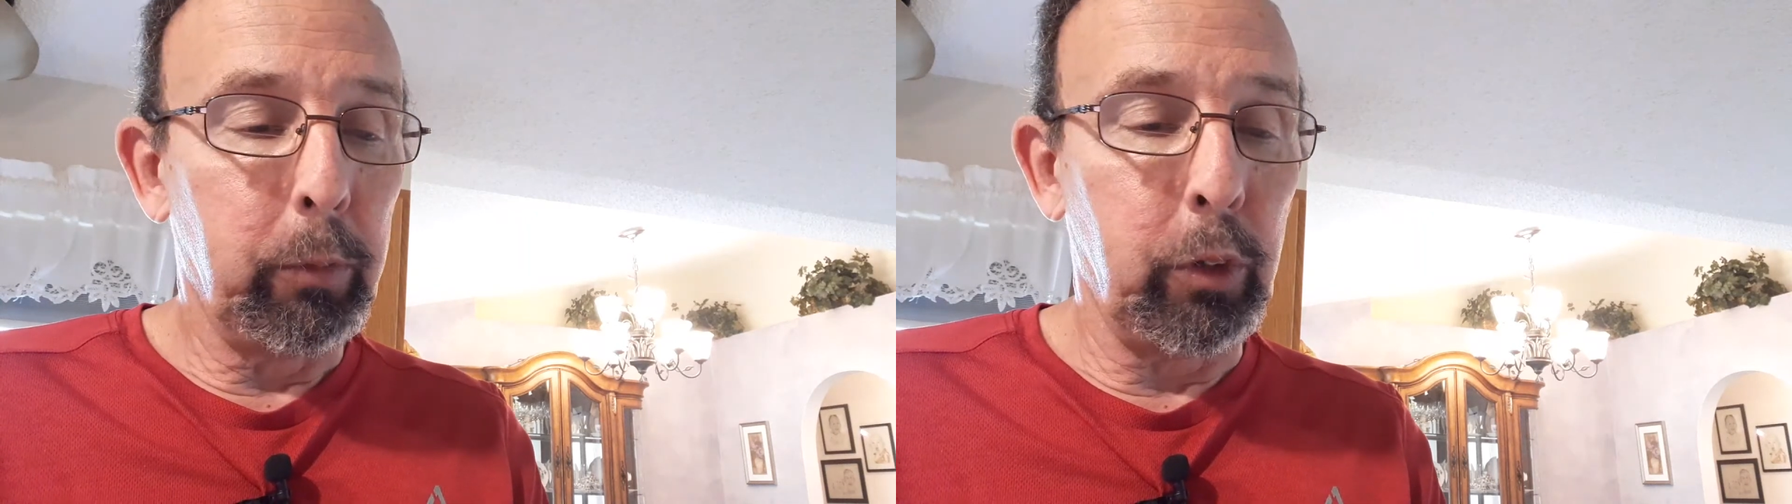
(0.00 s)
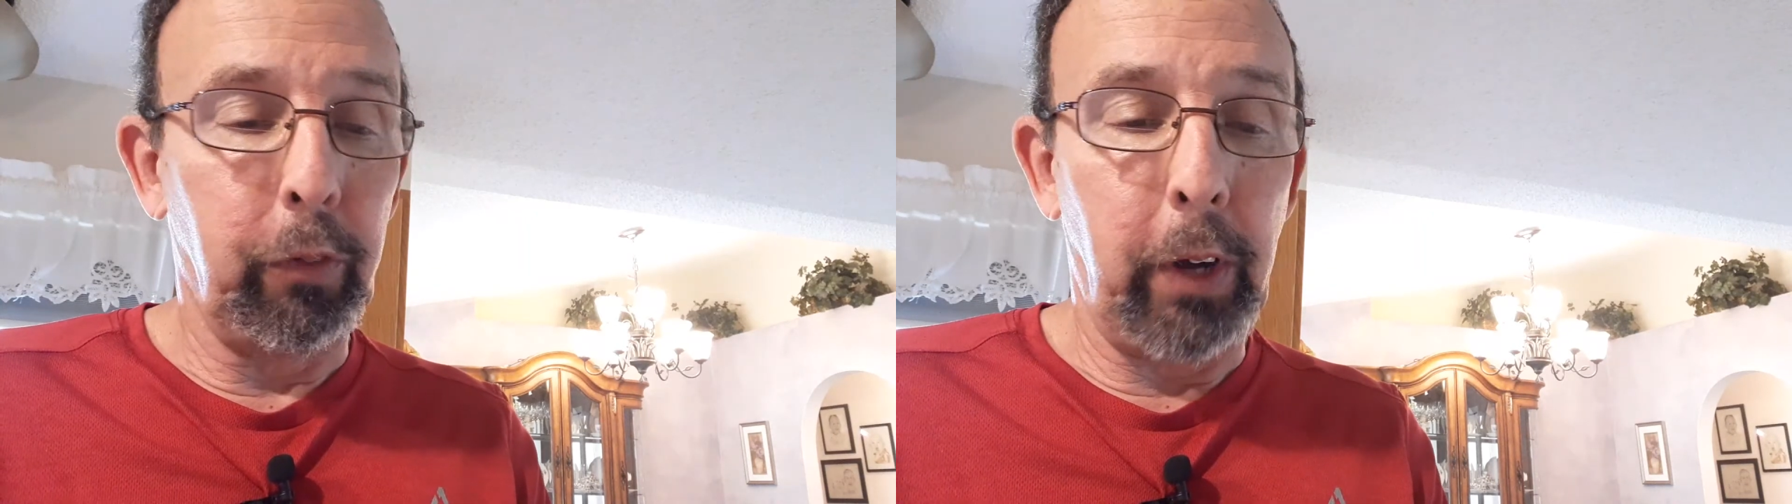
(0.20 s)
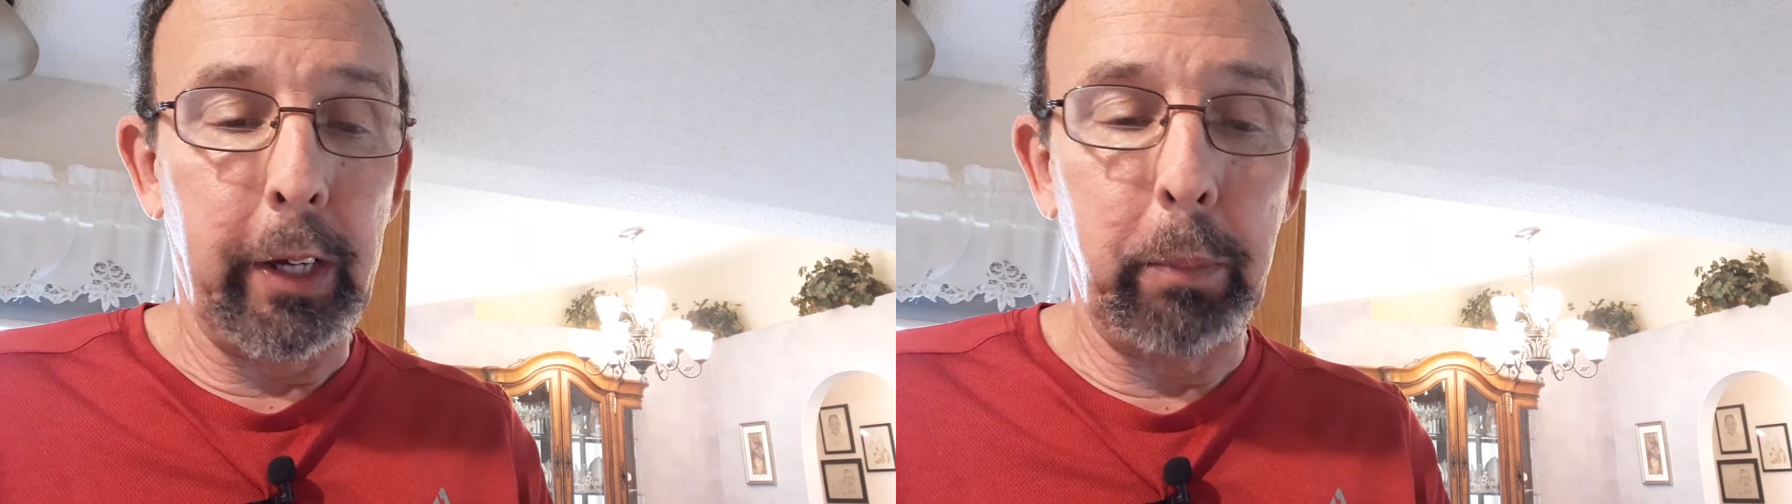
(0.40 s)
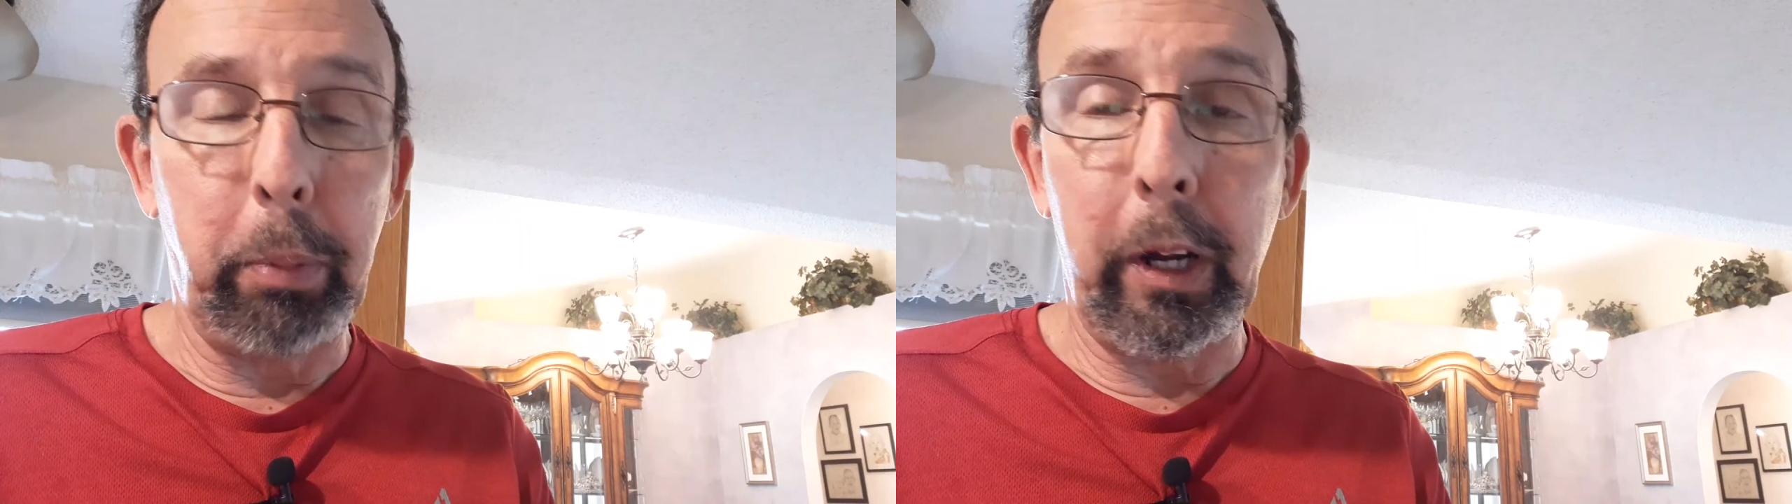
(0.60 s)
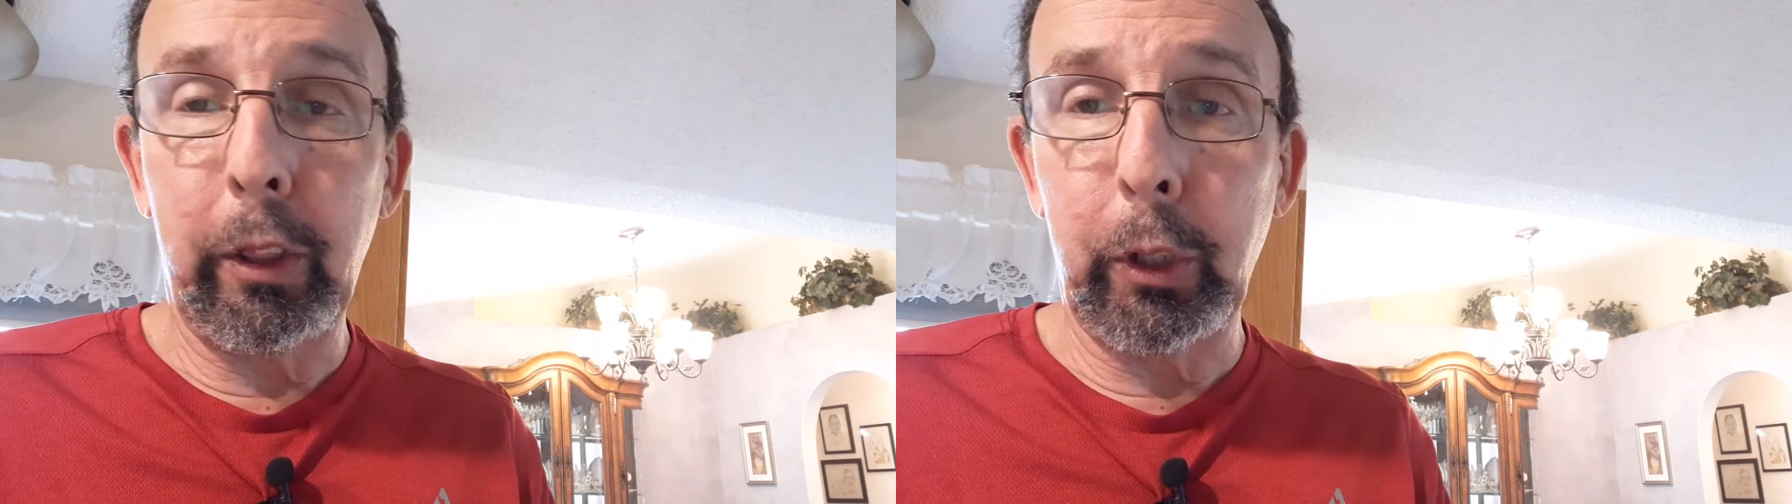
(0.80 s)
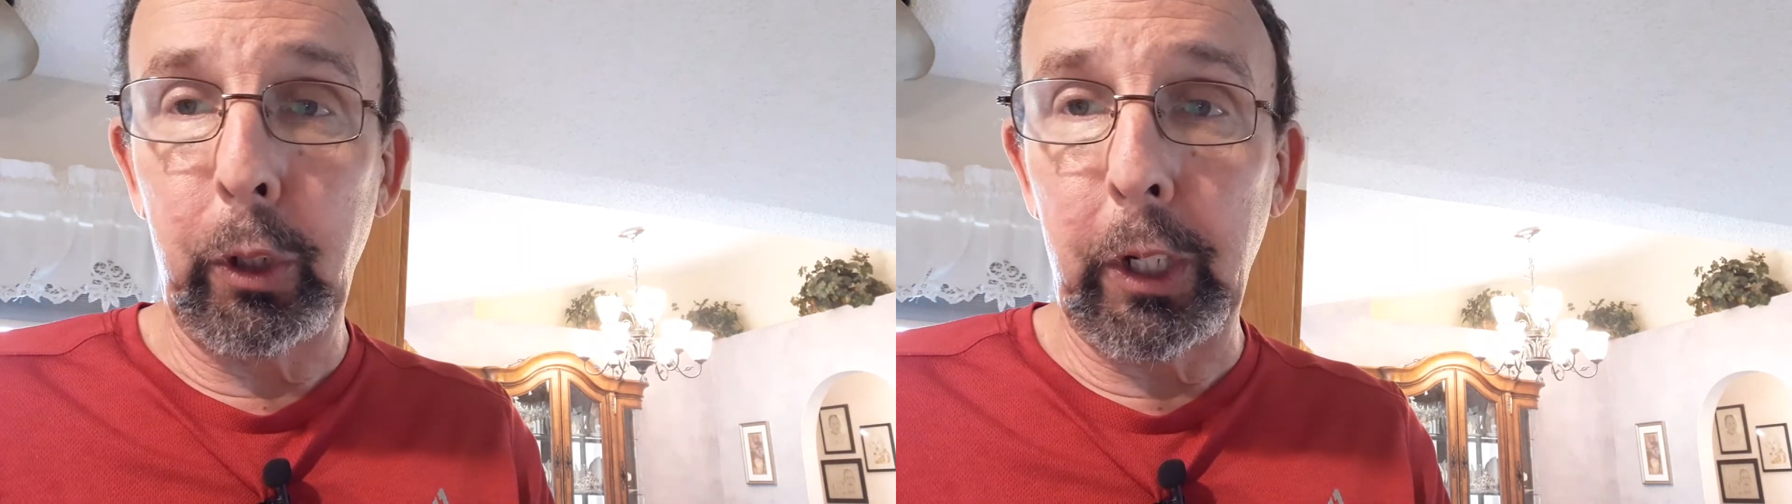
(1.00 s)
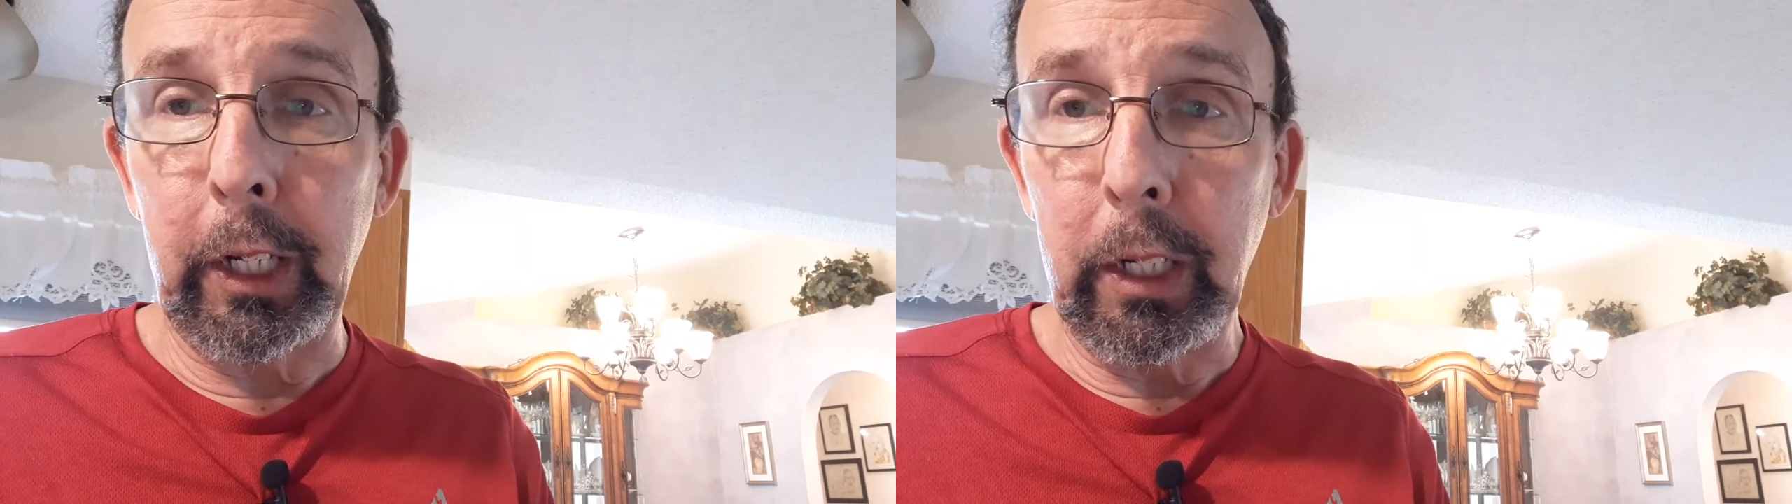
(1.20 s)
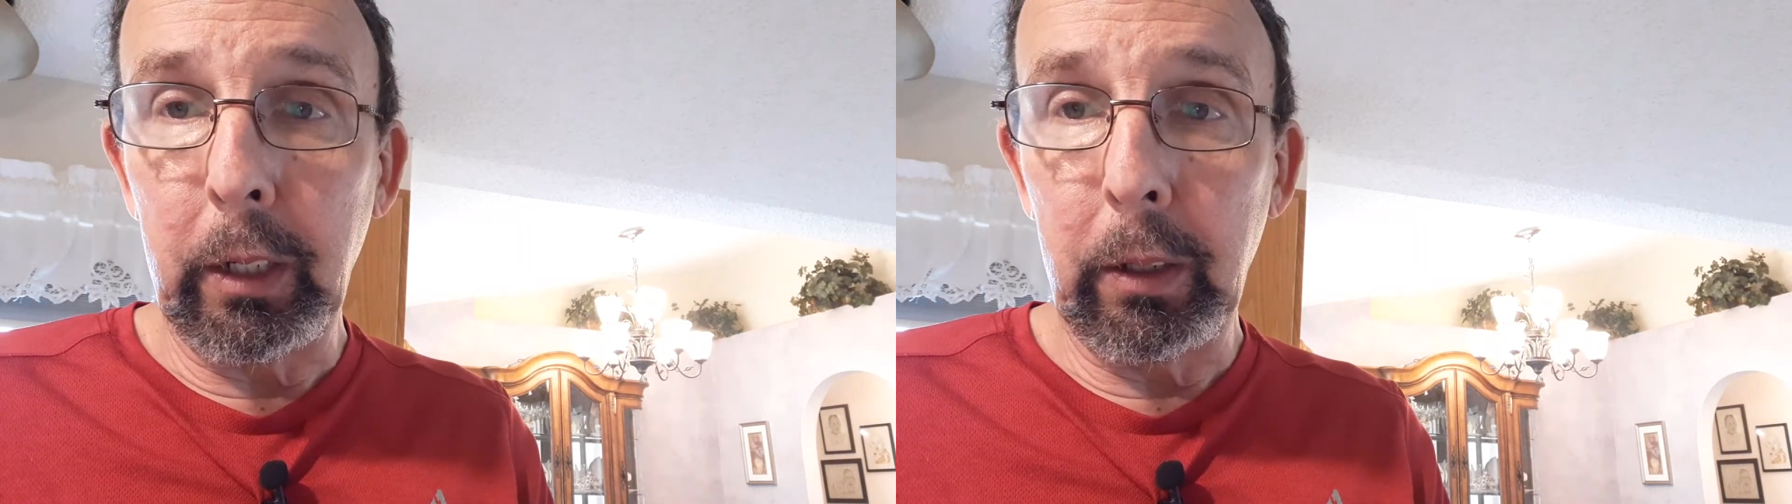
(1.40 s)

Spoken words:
divided by 30,